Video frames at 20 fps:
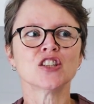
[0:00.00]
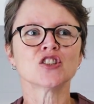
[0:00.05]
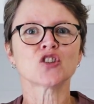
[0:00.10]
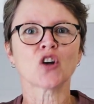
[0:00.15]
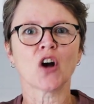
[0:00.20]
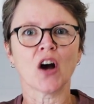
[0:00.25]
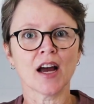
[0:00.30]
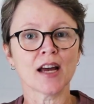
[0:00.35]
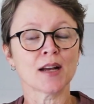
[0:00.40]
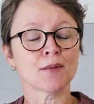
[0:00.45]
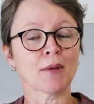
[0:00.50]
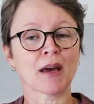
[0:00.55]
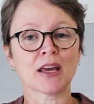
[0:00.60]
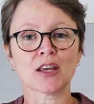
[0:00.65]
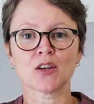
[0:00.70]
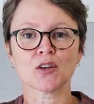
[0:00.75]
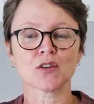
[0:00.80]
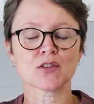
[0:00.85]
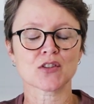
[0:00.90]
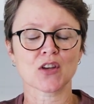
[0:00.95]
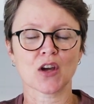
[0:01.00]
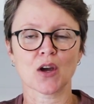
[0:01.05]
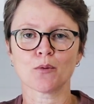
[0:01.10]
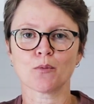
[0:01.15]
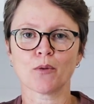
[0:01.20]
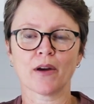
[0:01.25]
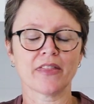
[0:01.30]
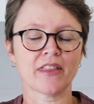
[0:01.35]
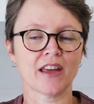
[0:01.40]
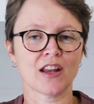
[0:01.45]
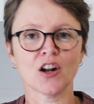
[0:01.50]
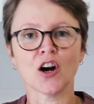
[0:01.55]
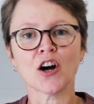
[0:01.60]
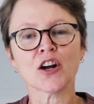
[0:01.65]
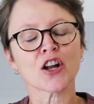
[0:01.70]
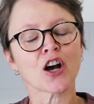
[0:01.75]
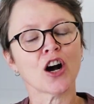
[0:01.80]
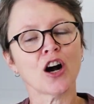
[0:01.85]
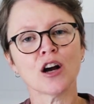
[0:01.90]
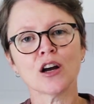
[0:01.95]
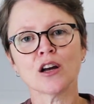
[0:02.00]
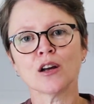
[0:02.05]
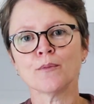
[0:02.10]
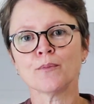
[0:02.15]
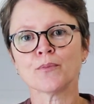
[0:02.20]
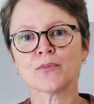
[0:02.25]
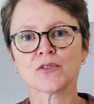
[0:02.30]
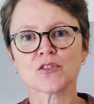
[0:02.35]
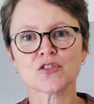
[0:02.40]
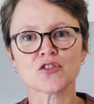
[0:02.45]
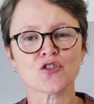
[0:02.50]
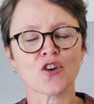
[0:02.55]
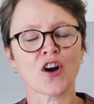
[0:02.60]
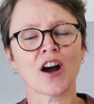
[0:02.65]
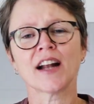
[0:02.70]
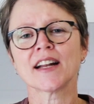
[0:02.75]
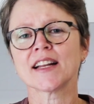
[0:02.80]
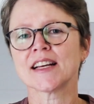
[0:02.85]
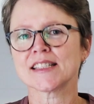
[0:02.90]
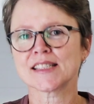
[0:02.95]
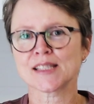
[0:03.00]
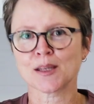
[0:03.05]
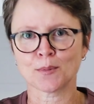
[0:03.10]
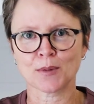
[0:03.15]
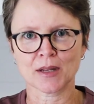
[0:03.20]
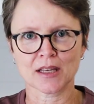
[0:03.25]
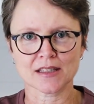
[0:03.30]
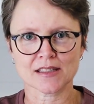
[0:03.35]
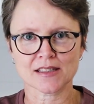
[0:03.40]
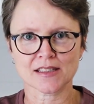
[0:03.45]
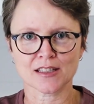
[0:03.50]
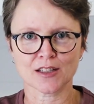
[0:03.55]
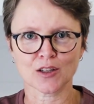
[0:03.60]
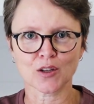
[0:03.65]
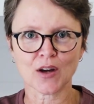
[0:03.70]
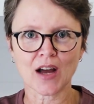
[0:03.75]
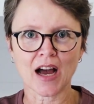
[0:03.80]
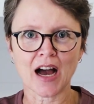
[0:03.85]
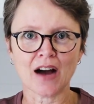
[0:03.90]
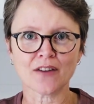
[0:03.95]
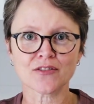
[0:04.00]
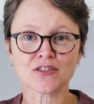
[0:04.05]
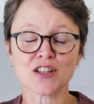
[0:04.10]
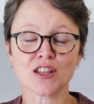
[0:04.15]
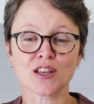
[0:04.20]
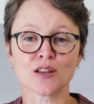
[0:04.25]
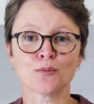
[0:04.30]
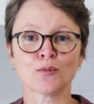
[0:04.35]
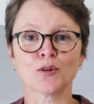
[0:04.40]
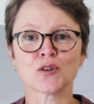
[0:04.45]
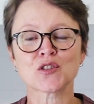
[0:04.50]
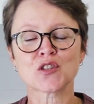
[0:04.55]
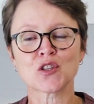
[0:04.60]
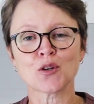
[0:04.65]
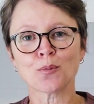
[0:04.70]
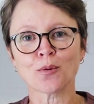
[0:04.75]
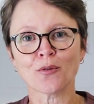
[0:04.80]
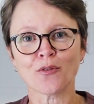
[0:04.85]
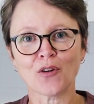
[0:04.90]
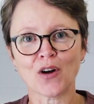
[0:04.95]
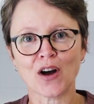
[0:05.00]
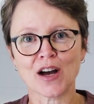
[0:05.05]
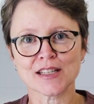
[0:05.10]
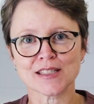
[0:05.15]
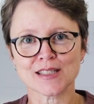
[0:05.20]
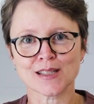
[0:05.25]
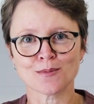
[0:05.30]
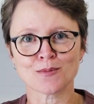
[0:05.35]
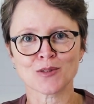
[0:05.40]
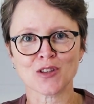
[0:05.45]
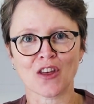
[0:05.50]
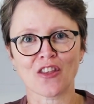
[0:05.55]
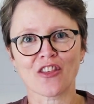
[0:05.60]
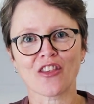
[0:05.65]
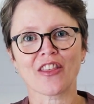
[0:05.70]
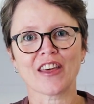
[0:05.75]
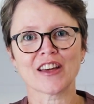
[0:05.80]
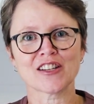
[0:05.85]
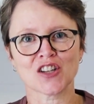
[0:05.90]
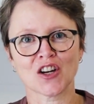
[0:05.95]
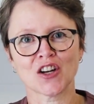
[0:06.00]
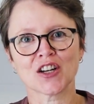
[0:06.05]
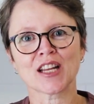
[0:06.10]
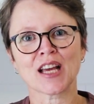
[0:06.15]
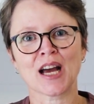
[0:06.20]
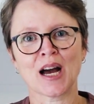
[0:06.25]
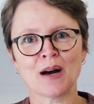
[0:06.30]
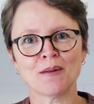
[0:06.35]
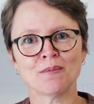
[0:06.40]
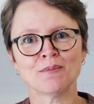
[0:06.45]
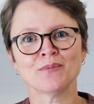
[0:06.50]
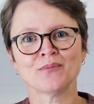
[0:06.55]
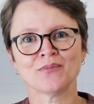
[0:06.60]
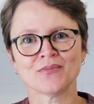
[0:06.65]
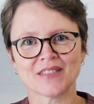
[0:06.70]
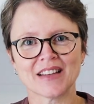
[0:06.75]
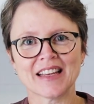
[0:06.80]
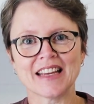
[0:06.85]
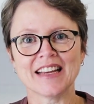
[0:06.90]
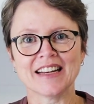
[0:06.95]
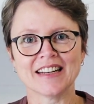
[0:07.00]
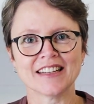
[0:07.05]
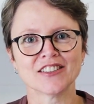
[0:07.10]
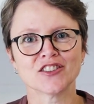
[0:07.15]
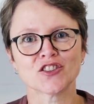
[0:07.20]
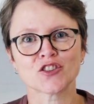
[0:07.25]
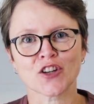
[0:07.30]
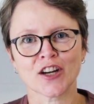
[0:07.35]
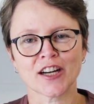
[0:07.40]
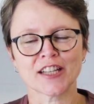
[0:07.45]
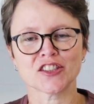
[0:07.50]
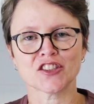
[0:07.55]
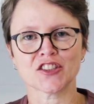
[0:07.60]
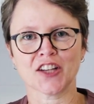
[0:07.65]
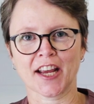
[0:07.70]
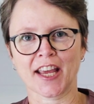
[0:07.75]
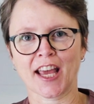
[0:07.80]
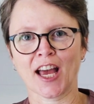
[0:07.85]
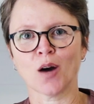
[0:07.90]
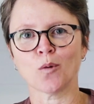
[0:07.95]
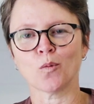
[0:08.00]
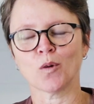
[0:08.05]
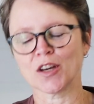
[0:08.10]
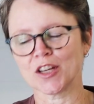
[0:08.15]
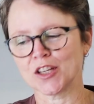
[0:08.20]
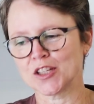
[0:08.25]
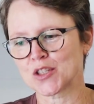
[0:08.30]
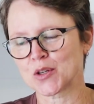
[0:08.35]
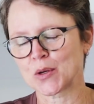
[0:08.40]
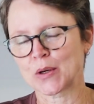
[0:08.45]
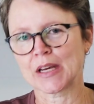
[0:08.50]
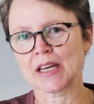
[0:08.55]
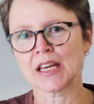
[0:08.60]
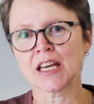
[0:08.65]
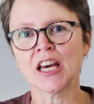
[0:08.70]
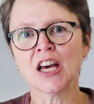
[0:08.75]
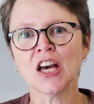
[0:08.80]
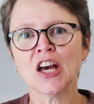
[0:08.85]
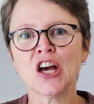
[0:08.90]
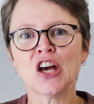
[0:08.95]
try and make your soap when they're not home. Try and get somebody else to look after them or supervise them so that they don't come in and try and check out what you're doing.